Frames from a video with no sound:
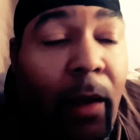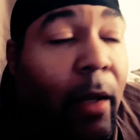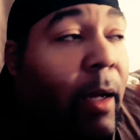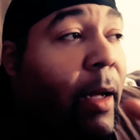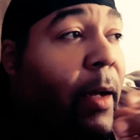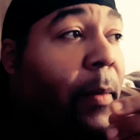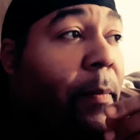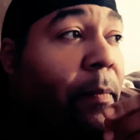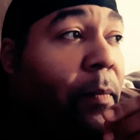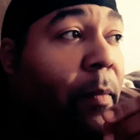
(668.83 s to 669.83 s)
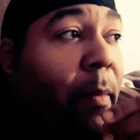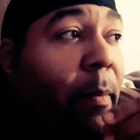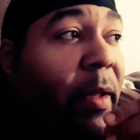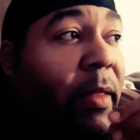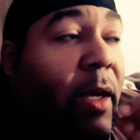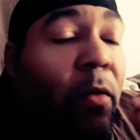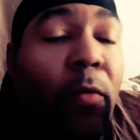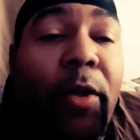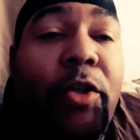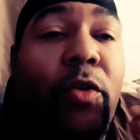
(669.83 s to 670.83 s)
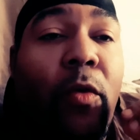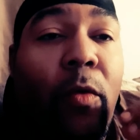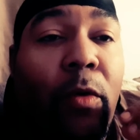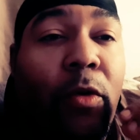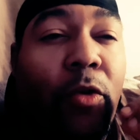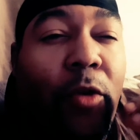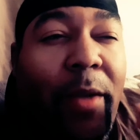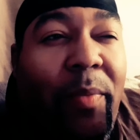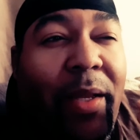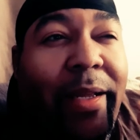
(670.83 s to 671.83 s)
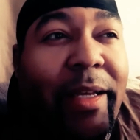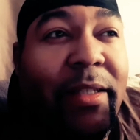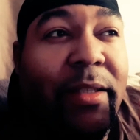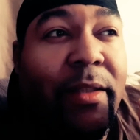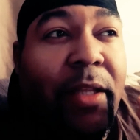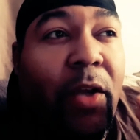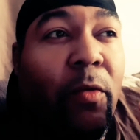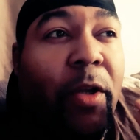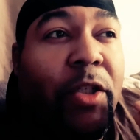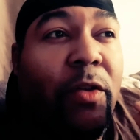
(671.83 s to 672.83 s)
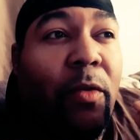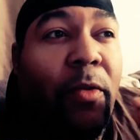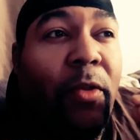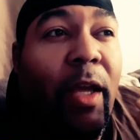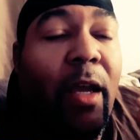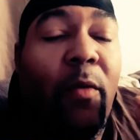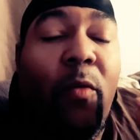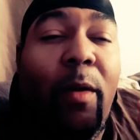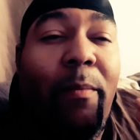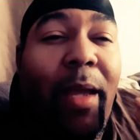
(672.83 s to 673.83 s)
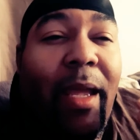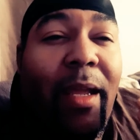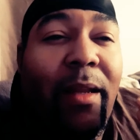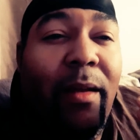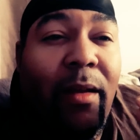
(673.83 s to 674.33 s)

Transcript: But the original creepiness, the original thing of what made